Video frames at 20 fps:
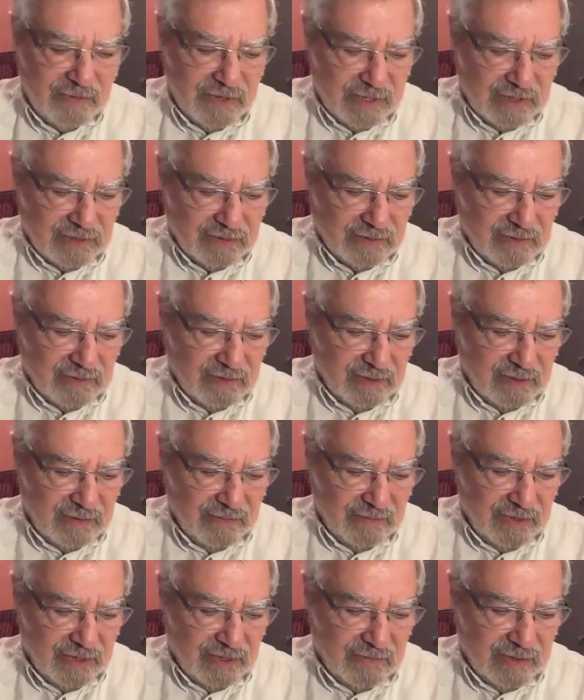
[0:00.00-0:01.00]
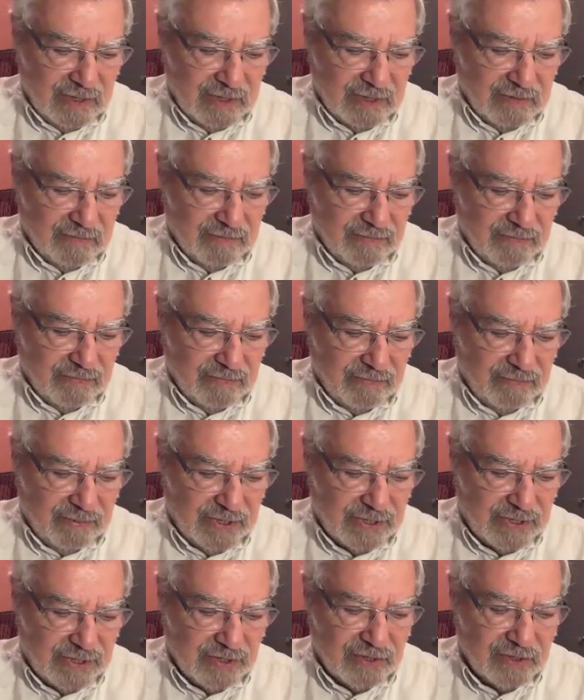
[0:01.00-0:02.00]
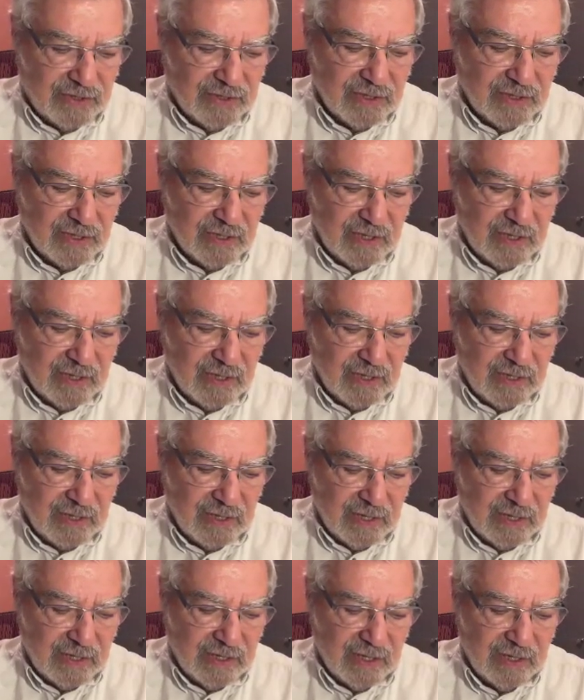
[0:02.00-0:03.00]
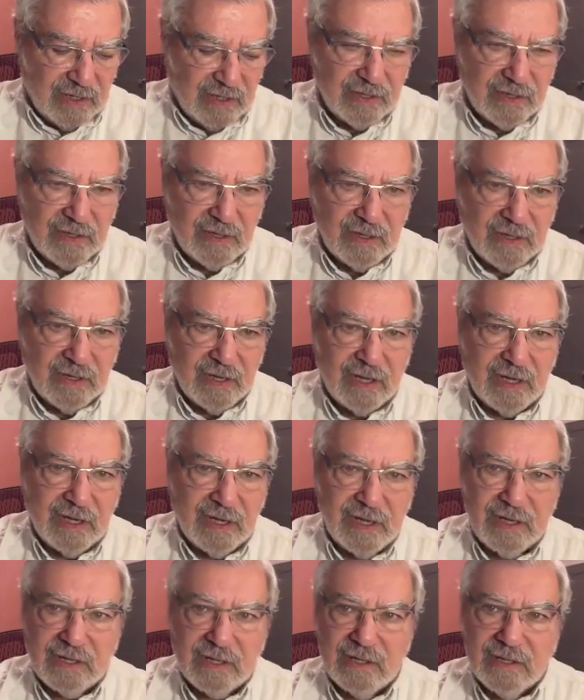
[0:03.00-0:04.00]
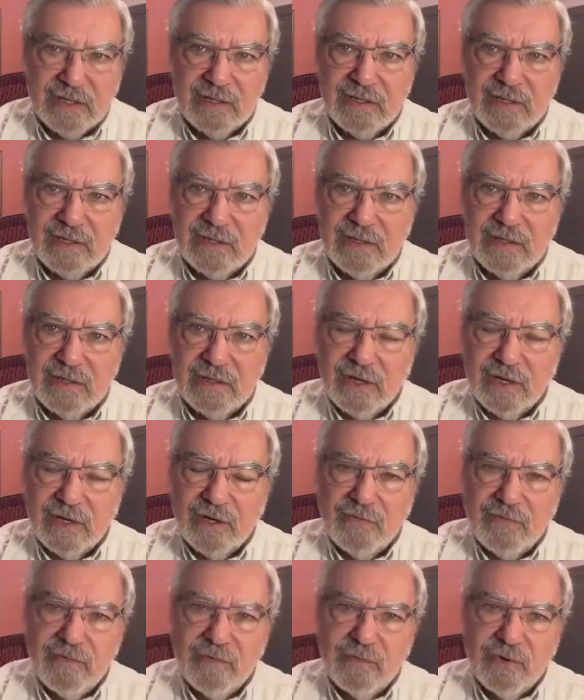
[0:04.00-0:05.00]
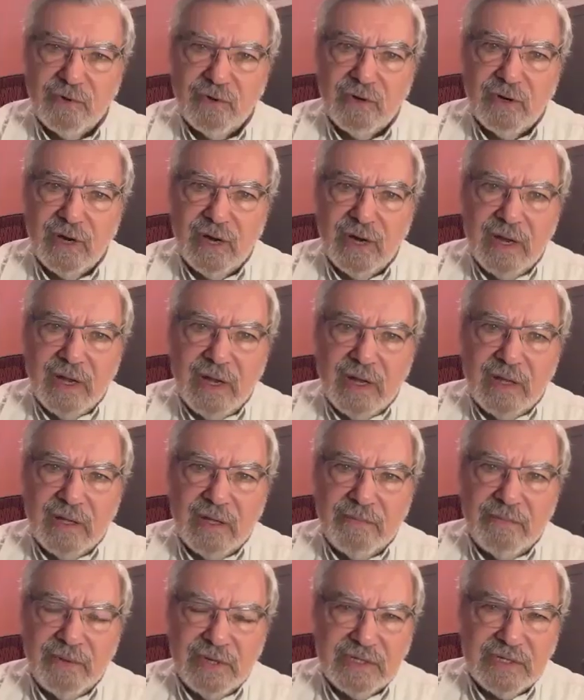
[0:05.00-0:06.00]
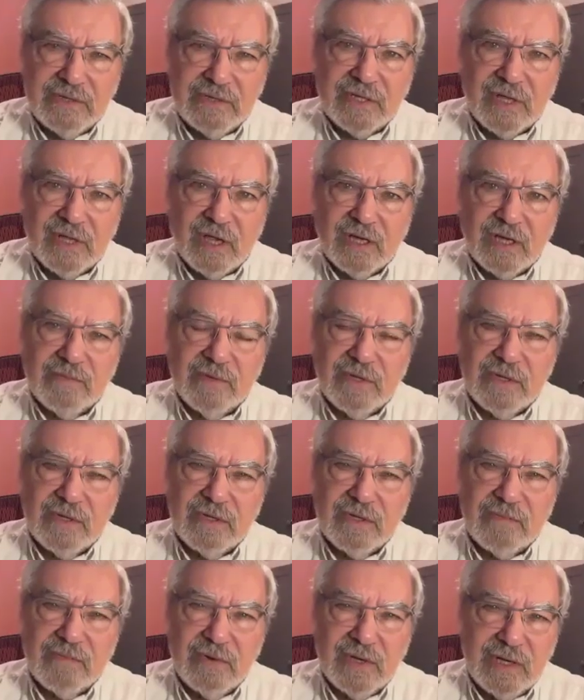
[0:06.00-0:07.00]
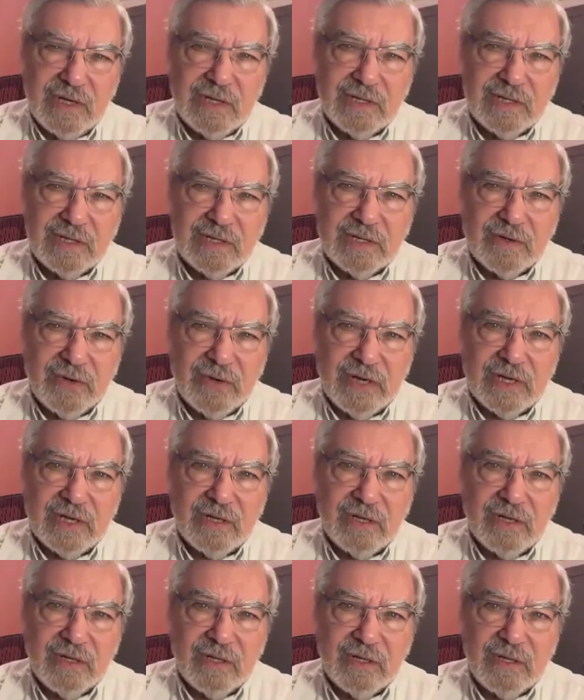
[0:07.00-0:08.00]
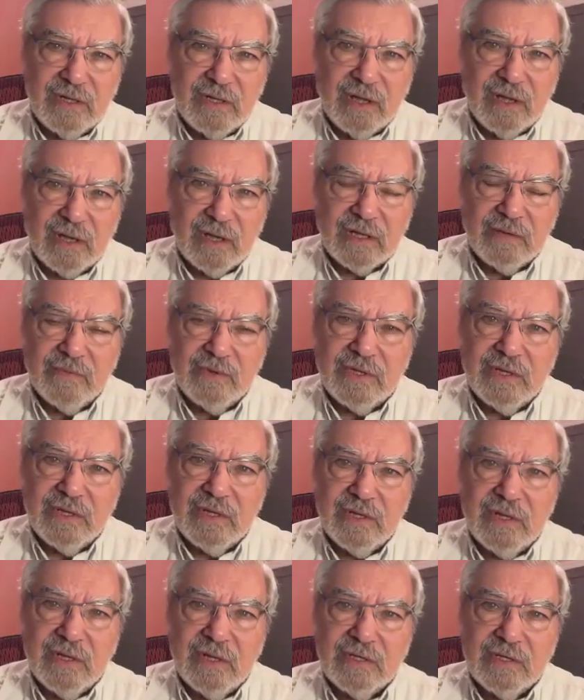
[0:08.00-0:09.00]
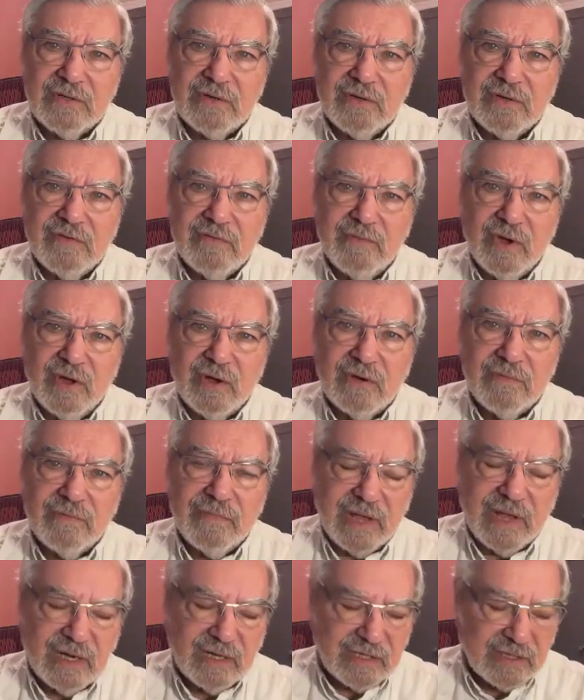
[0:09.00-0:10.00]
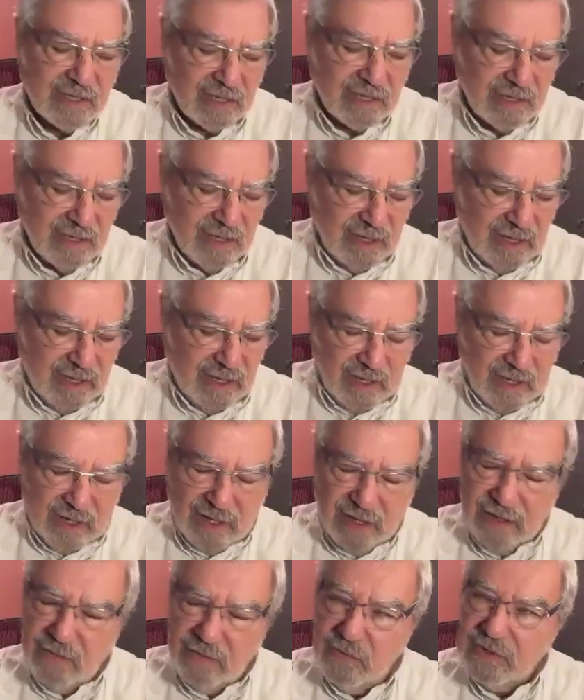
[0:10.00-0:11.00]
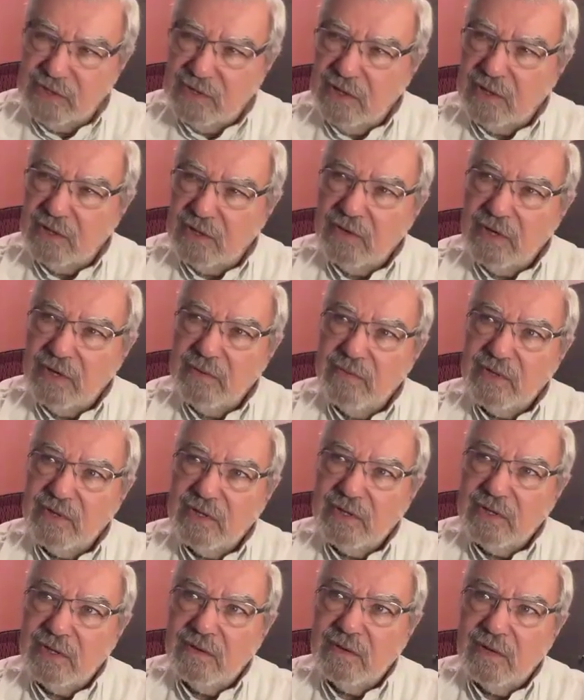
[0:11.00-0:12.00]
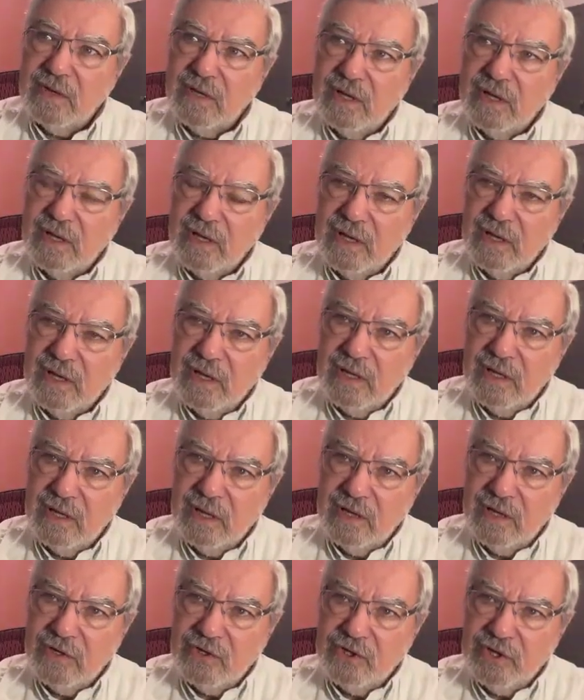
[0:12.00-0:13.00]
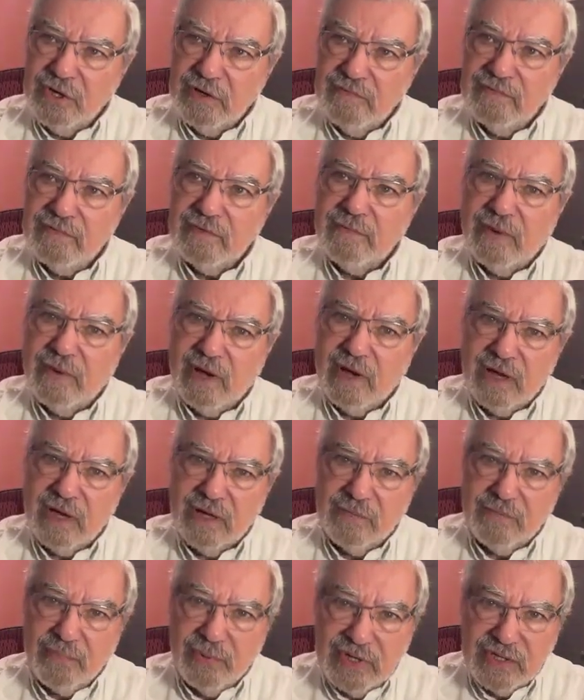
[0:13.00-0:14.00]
me answer a little bit about the prisoners, and then Helena can take over more. The prisoners document is a critical document in the history of modern Palestine. It was an agreement achieved by